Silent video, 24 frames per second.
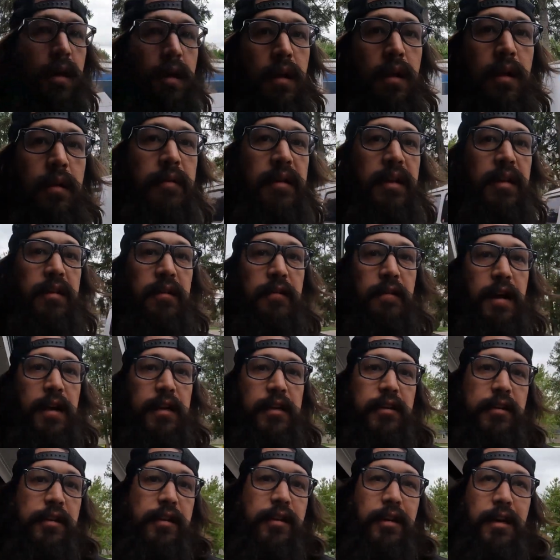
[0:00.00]
let me get the garage
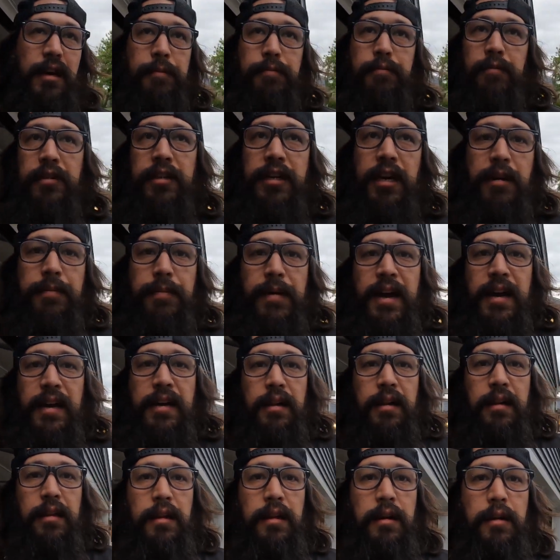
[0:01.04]
cleaned up. We'll check back
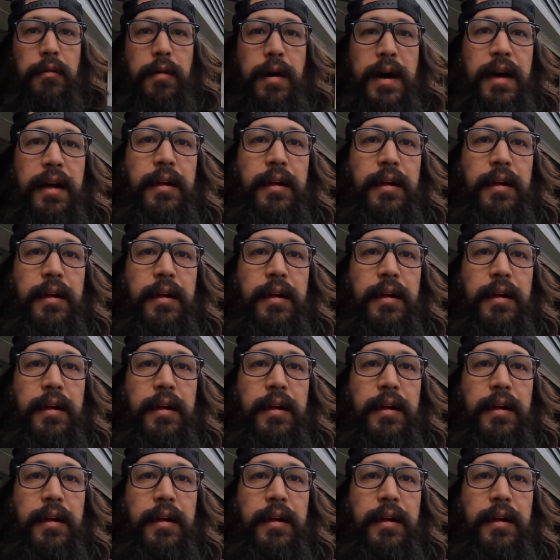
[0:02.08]
in a little while.